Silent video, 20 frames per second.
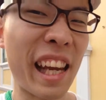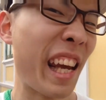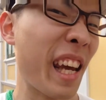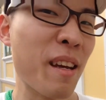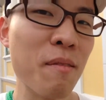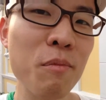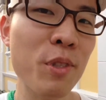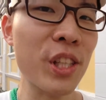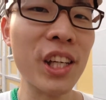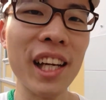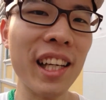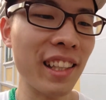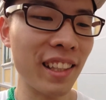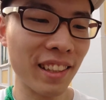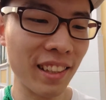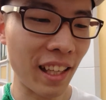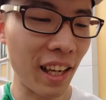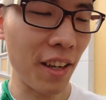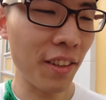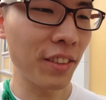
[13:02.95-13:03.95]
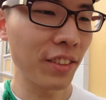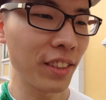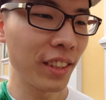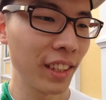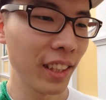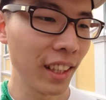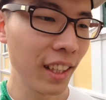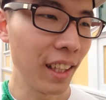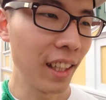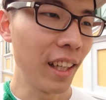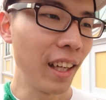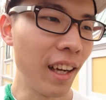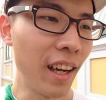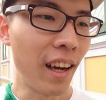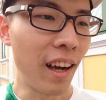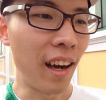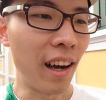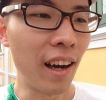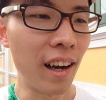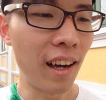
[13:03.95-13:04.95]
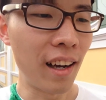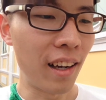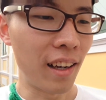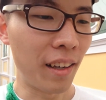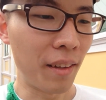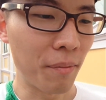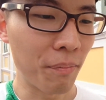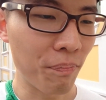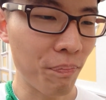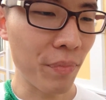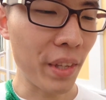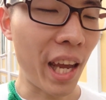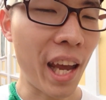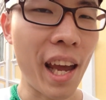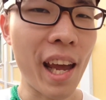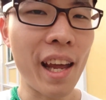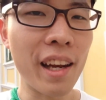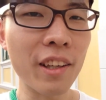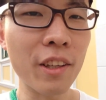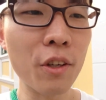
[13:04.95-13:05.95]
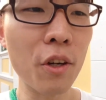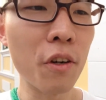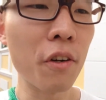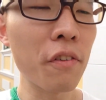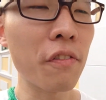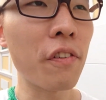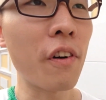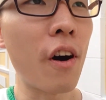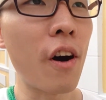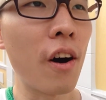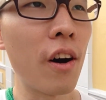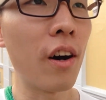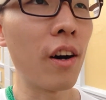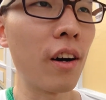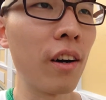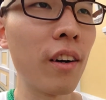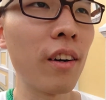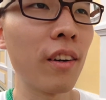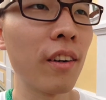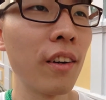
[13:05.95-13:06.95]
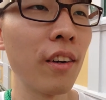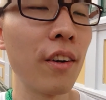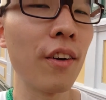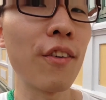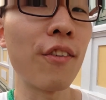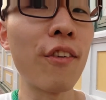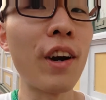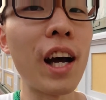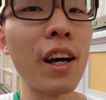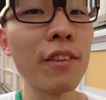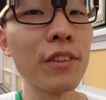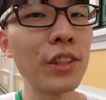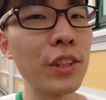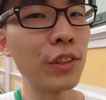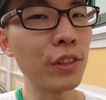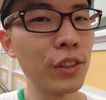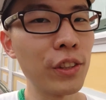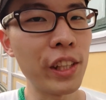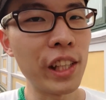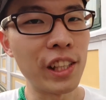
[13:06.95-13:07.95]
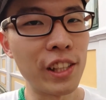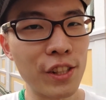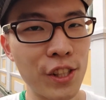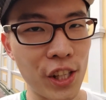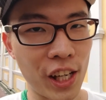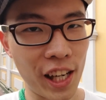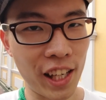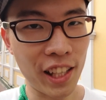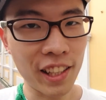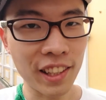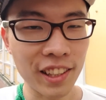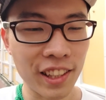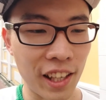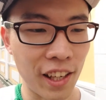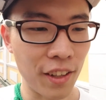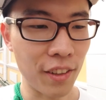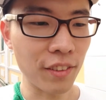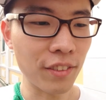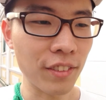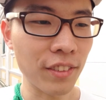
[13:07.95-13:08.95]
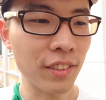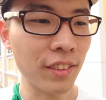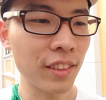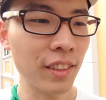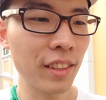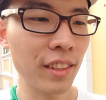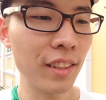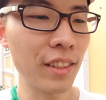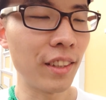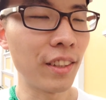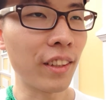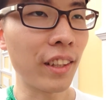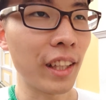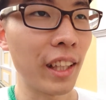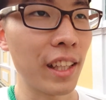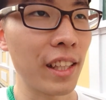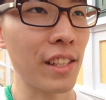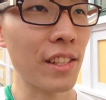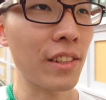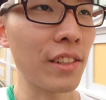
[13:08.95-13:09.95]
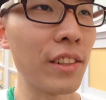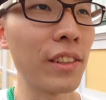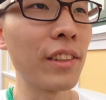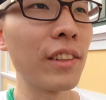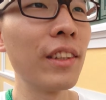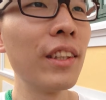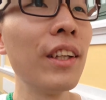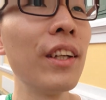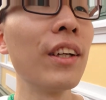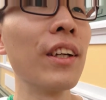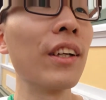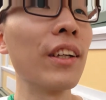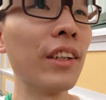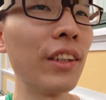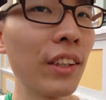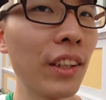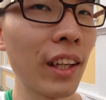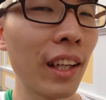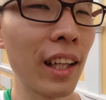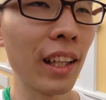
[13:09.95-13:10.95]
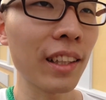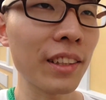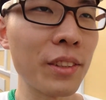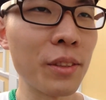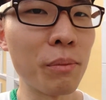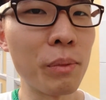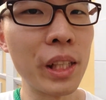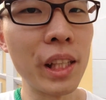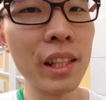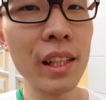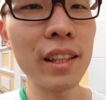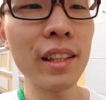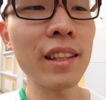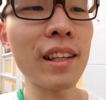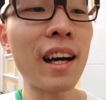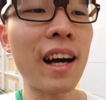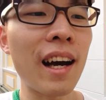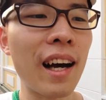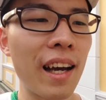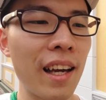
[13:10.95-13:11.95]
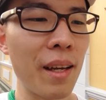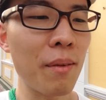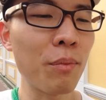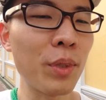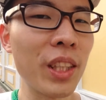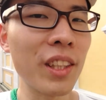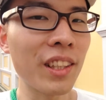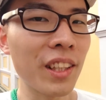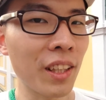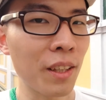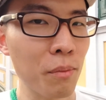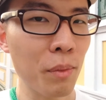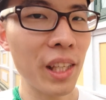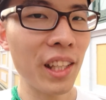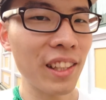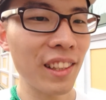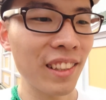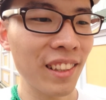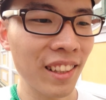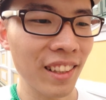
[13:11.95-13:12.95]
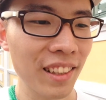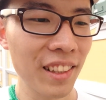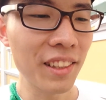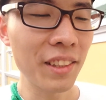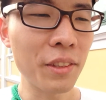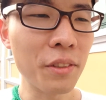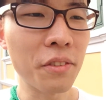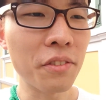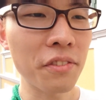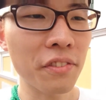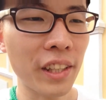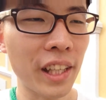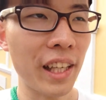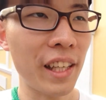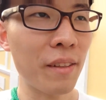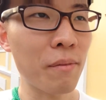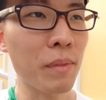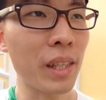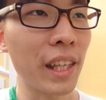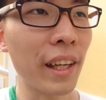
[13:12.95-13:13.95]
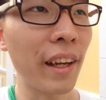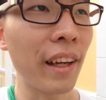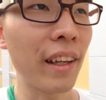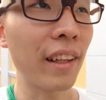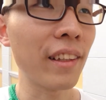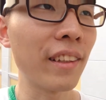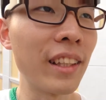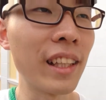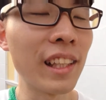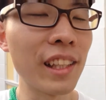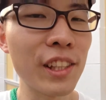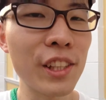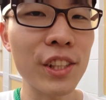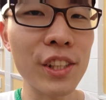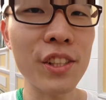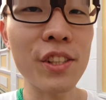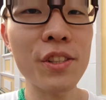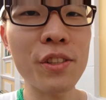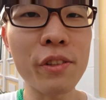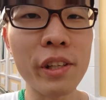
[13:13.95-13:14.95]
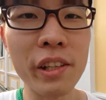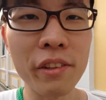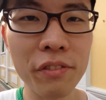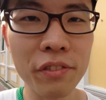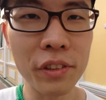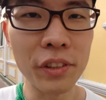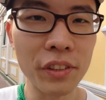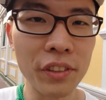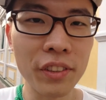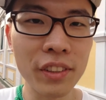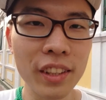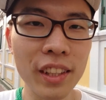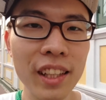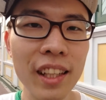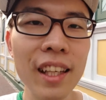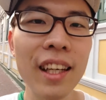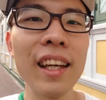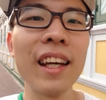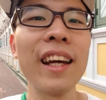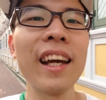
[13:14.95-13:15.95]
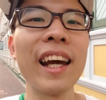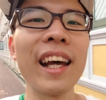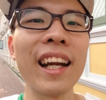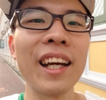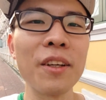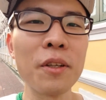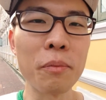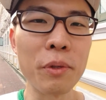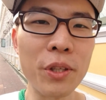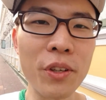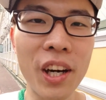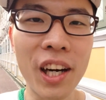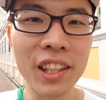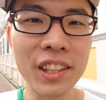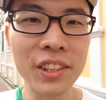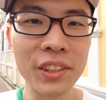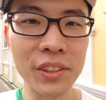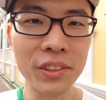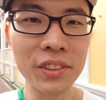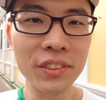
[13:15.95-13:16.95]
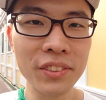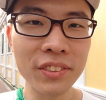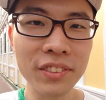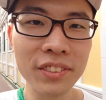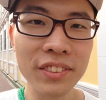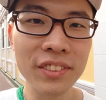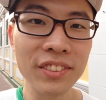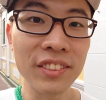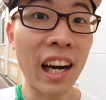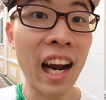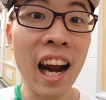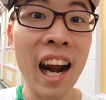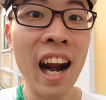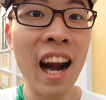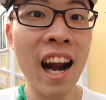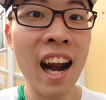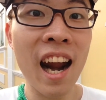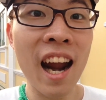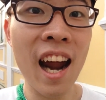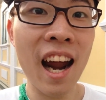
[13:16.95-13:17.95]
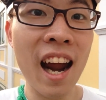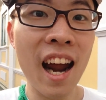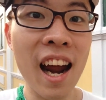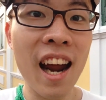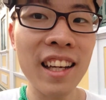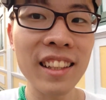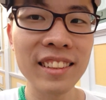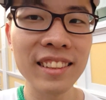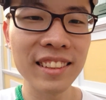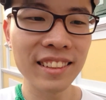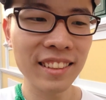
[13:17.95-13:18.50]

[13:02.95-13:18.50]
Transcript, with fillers: damn Chinatown um, and go for round two in Chinatown. Okay, so good luck to me. I am determined to find my delicious street food. And I hope you are too. Rah!